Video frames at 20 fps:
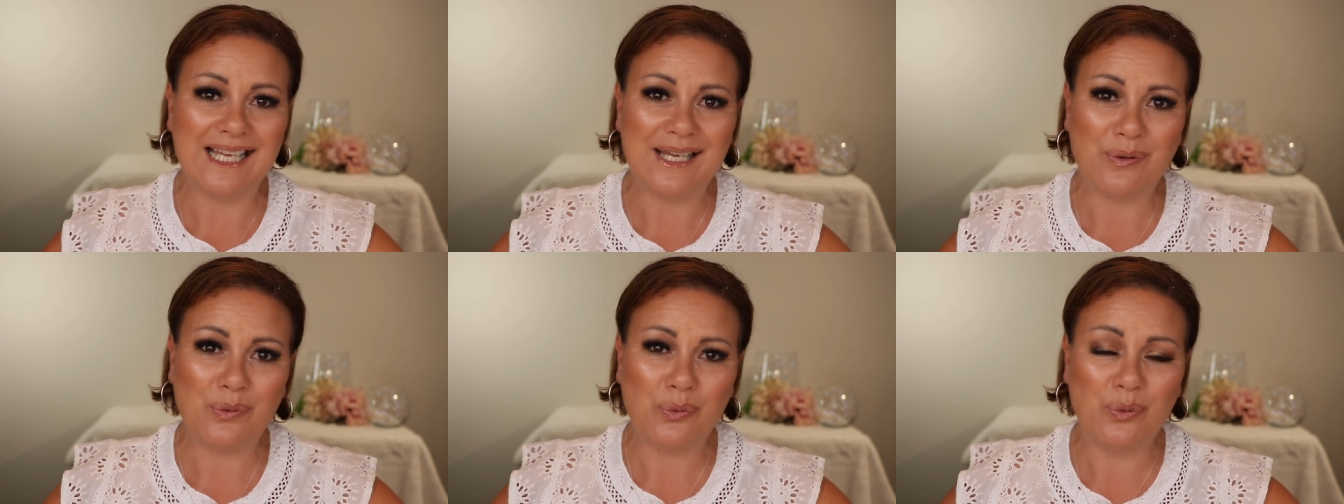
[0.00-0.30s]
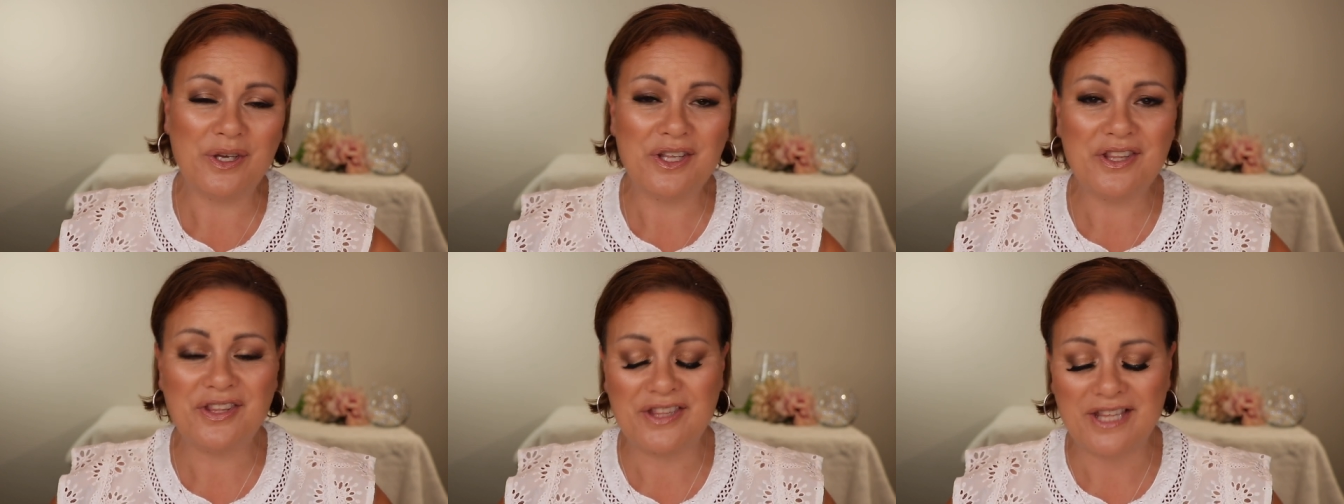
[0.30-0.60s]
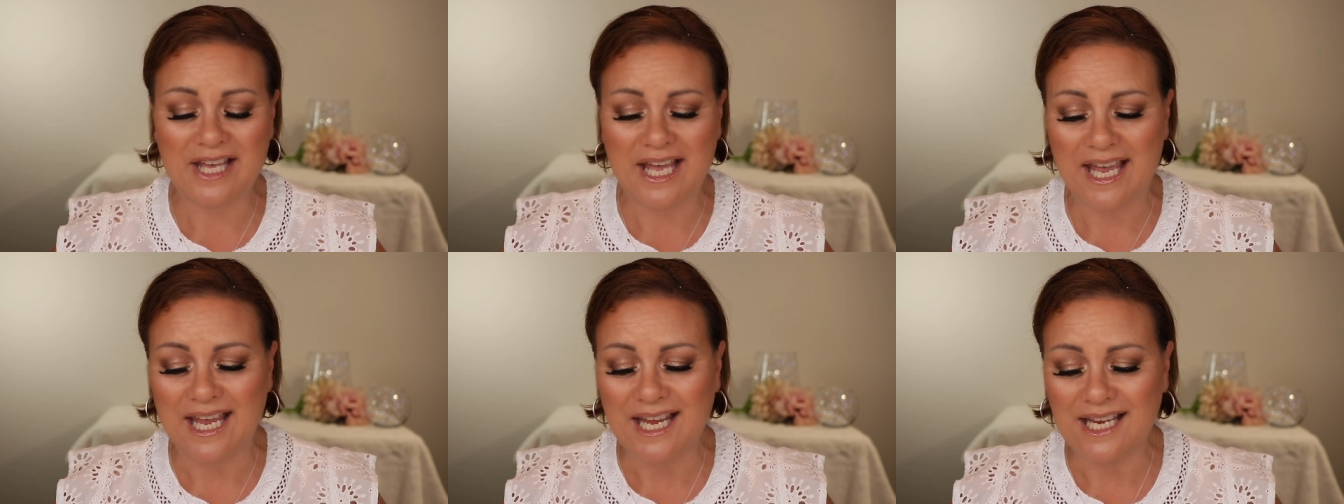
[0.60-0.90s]
with
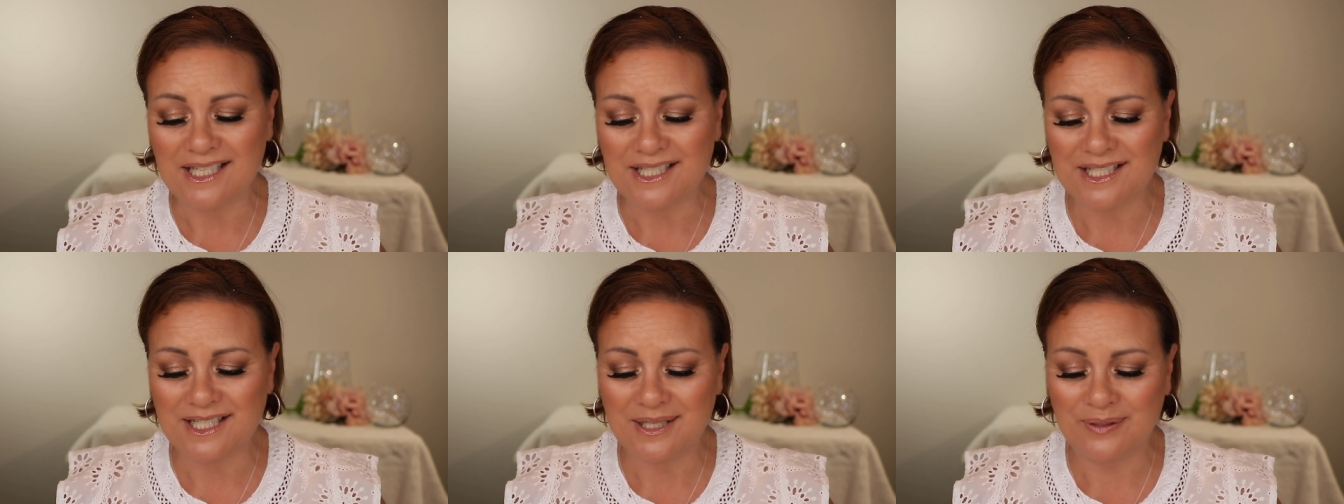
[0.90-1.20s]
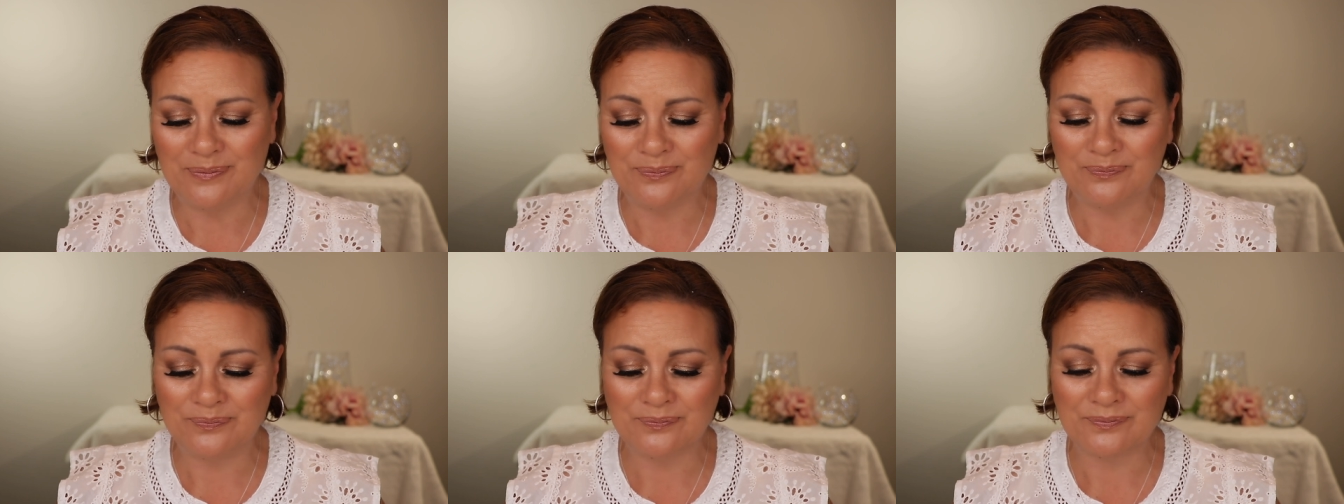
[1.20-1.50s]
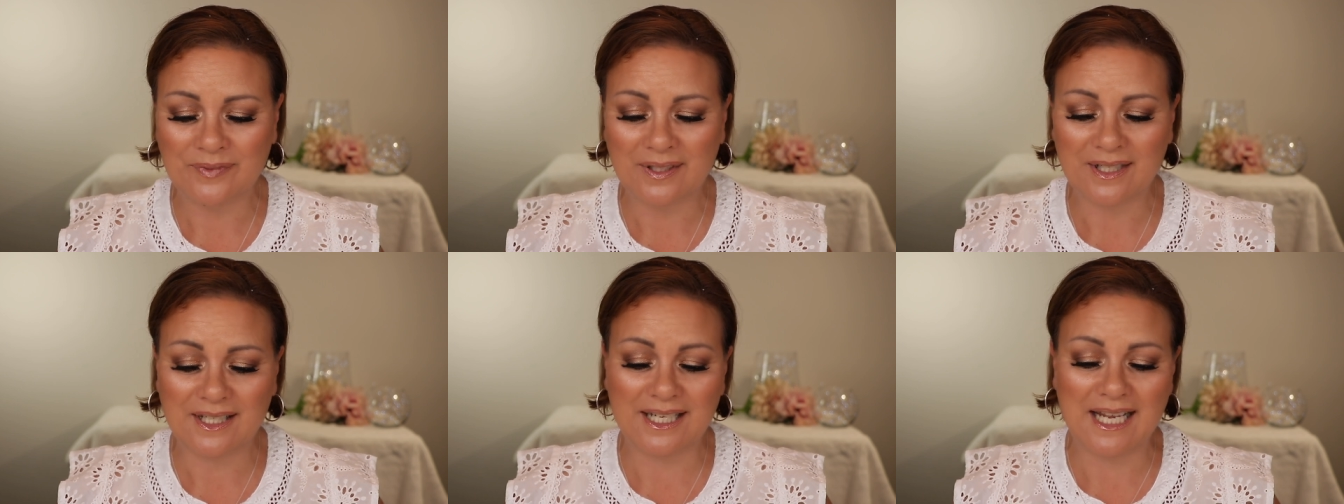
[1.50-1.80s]
that
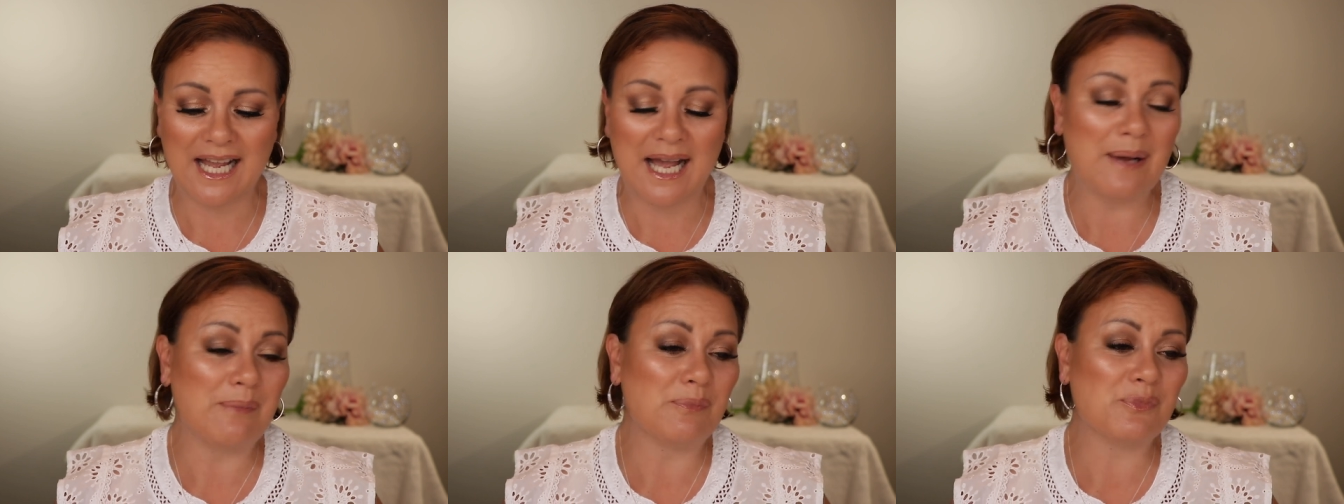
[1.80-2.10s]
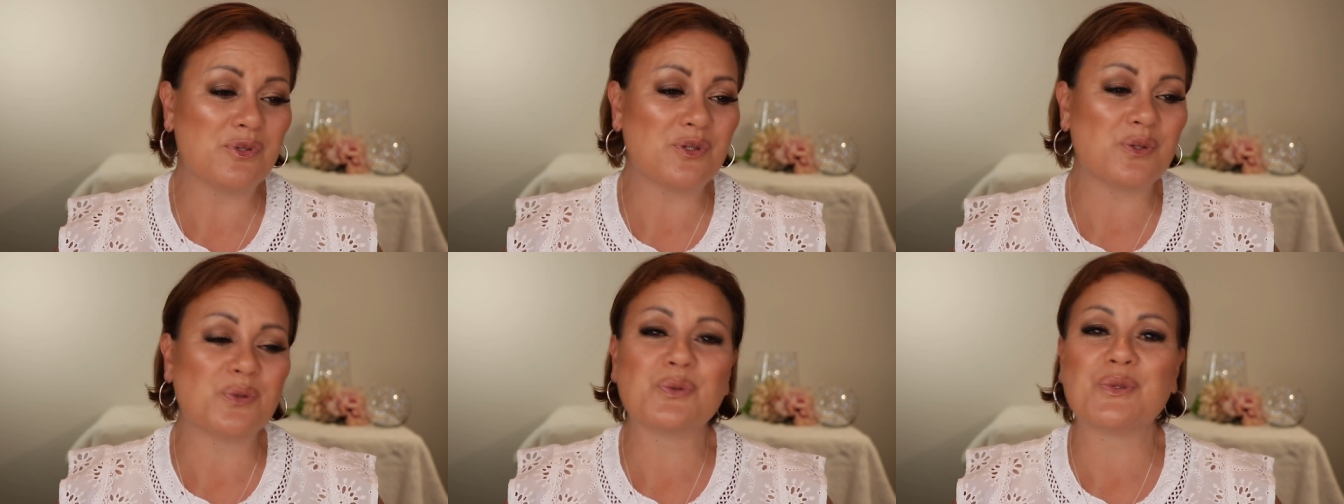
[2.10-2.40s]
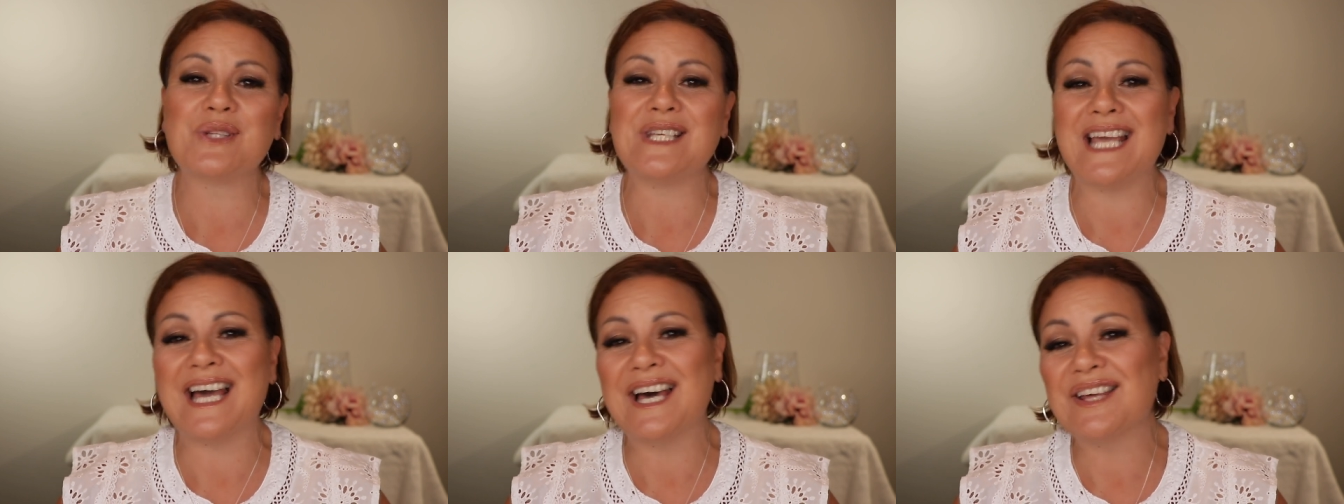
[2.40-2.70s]
comes all
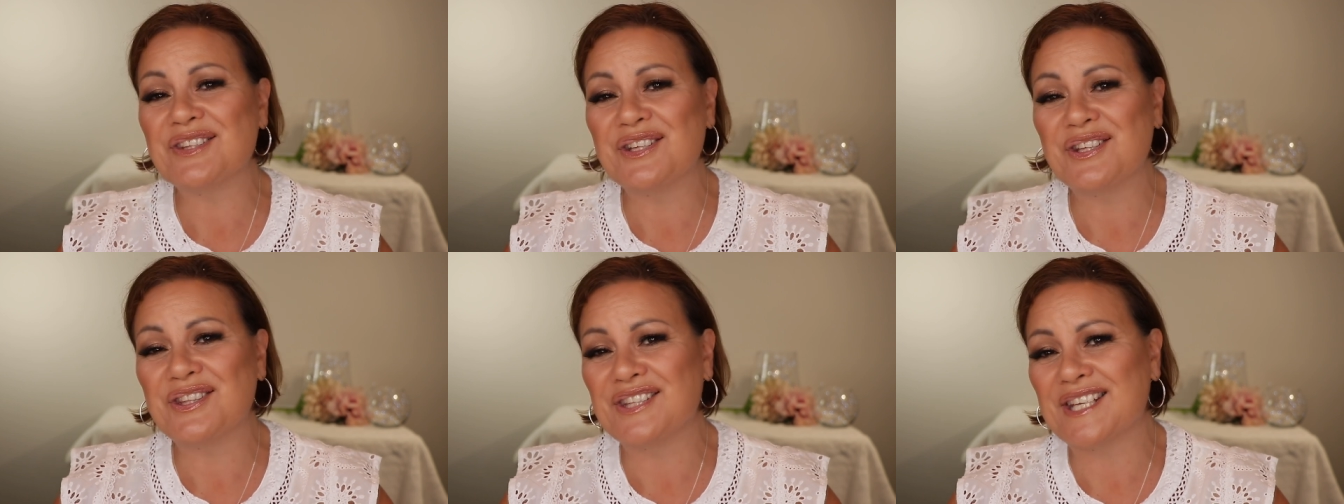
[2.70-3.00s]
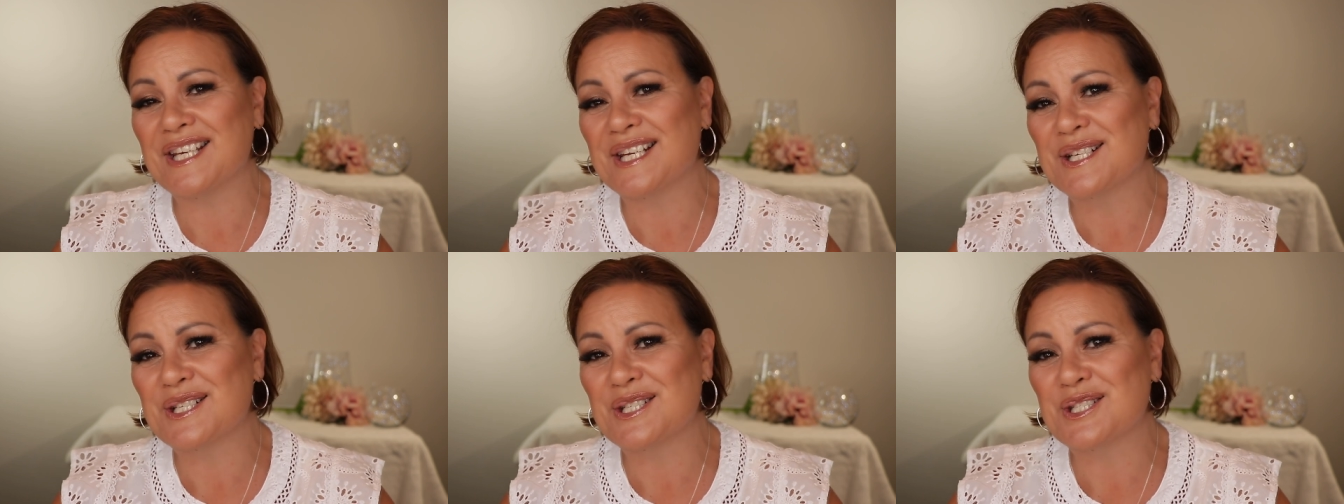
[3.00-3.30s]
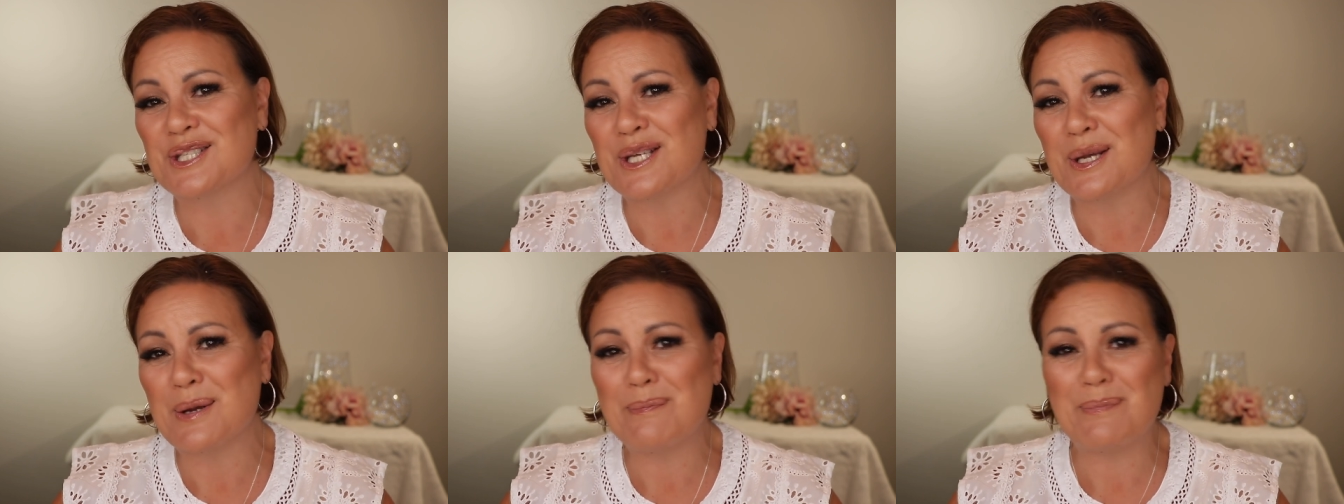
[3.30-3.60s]
the other
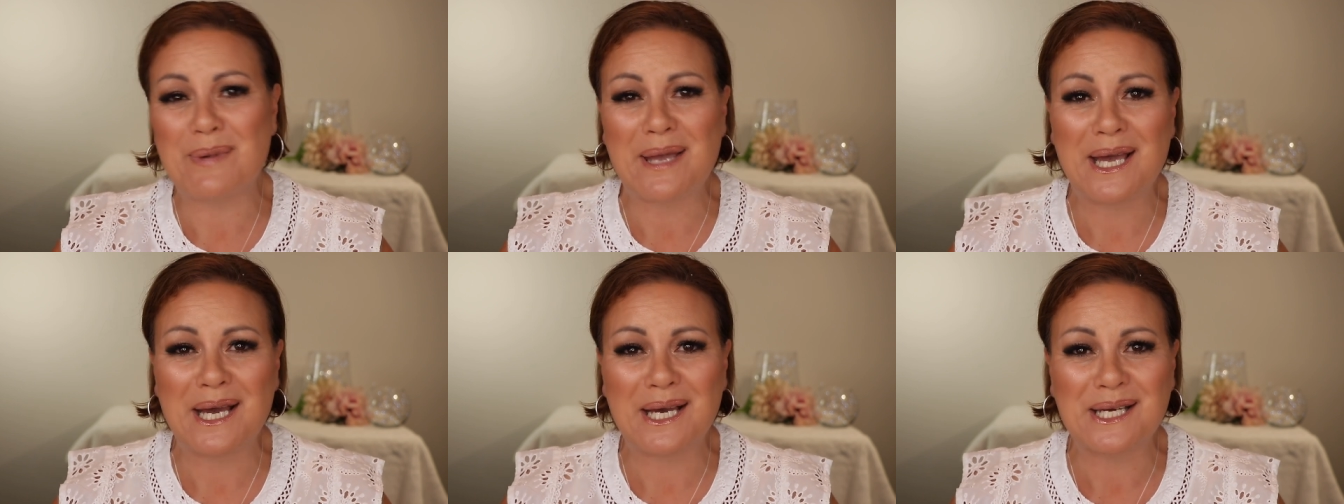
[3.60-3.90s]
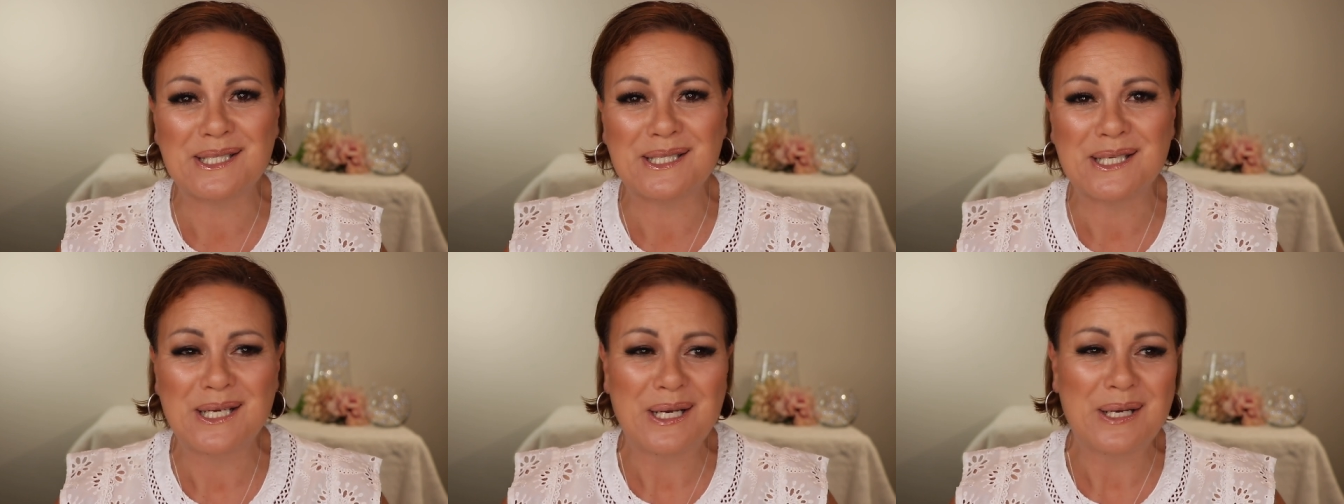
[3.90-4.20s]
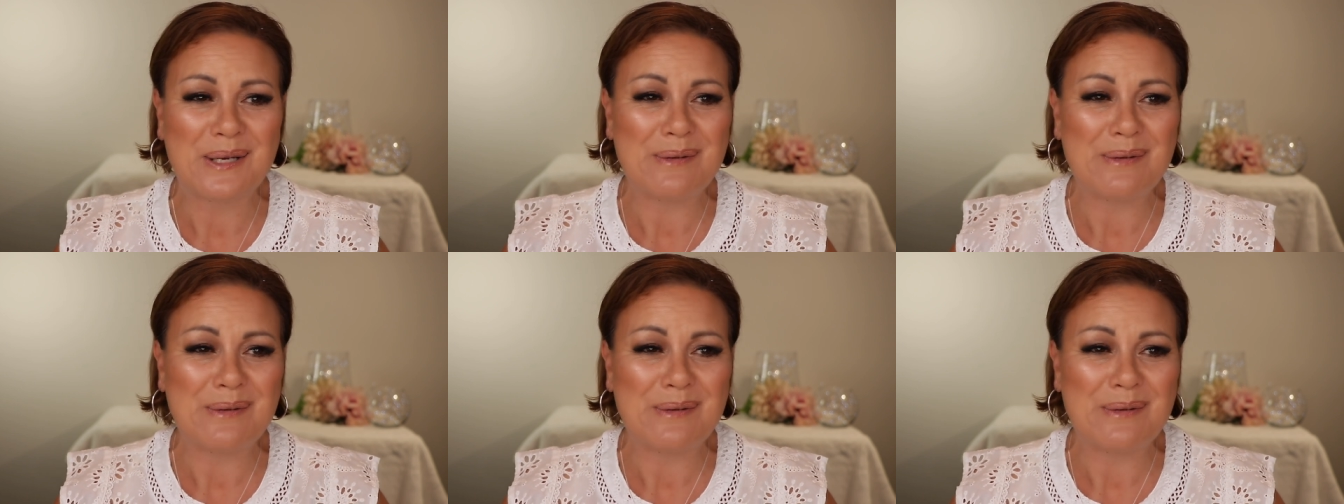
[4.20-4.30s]
things about